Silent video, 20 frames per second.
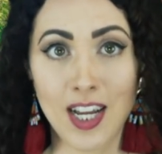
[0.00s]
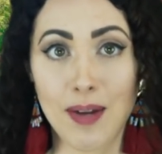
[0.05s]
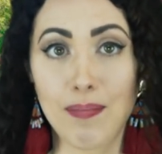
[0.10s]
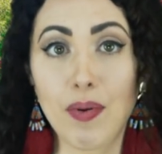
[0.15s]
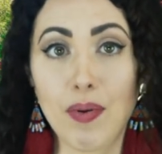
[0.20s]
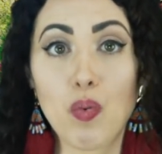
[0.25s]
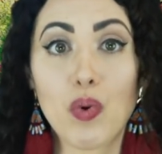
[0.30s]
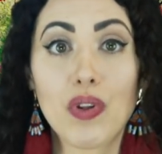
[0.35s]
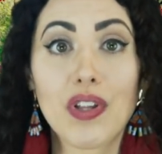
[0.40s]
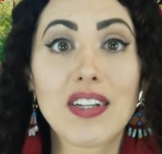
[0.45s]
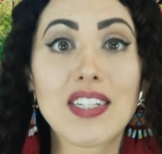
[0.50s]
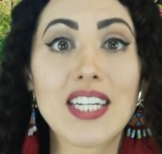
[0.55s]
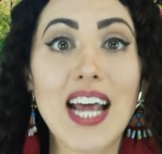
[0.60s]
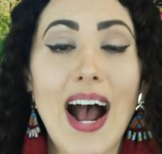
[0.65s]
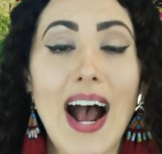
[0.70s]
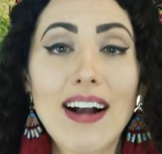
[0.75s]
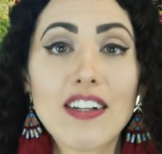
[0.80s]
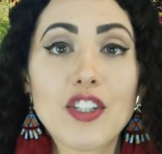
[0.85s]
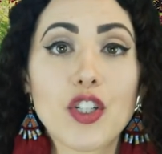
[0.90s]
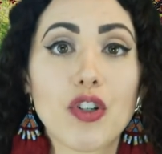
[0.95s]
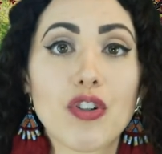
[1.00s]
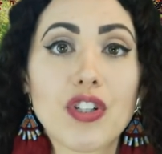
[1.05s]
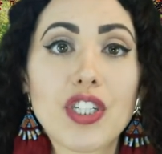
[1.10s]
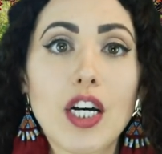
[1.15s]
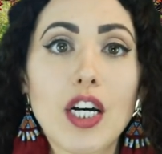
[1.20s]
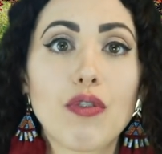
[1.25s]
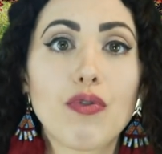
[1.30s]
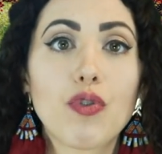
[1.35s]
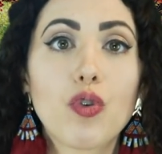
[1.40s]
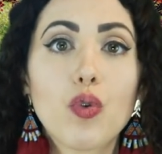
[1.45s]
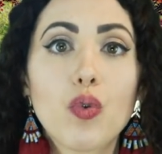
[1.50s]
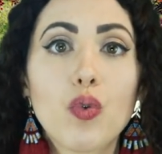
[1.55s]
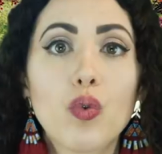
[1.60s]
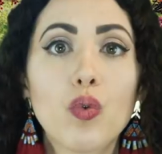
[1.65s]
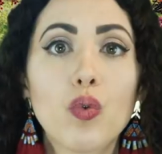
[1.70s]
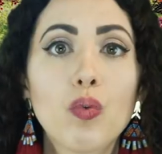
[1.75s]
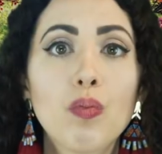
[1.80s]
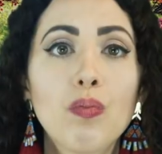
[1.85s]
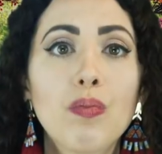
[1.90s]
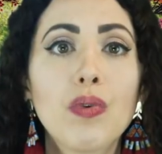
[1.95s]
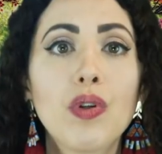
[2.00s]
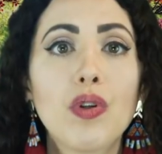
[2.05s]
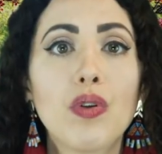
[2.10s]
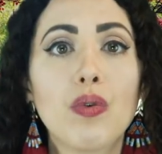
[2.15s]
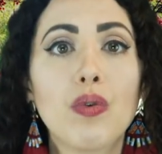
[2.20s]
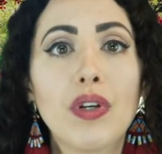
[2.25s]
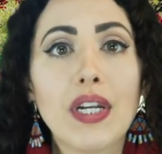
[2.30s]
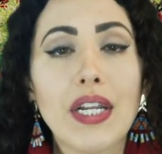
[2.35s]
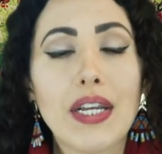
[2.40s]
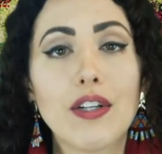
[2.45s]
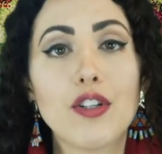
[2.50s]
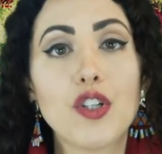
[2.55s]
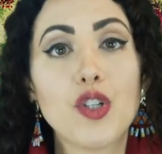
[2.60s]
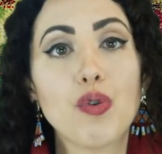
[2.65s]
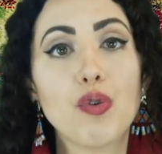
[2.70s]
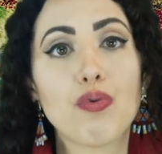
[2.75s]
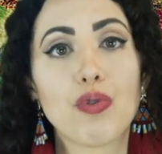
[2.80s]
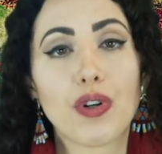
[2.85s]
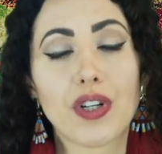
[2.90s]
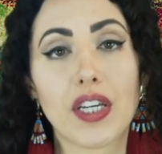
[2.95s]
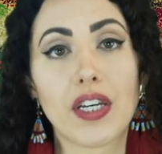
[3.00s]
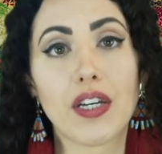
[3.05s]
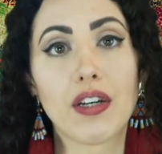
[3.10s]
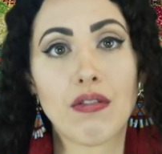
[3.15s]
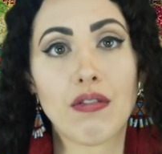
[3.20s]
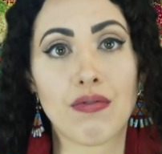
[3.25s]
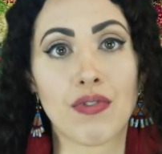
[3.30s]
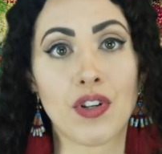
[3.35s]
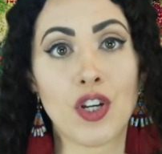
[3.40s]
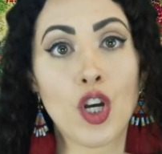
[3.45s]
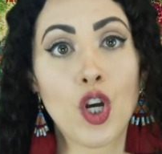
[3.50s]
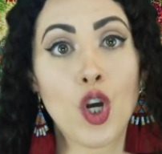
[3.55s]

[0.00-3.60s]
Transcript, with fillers: Be willing to ask yourself whom you need to forgive,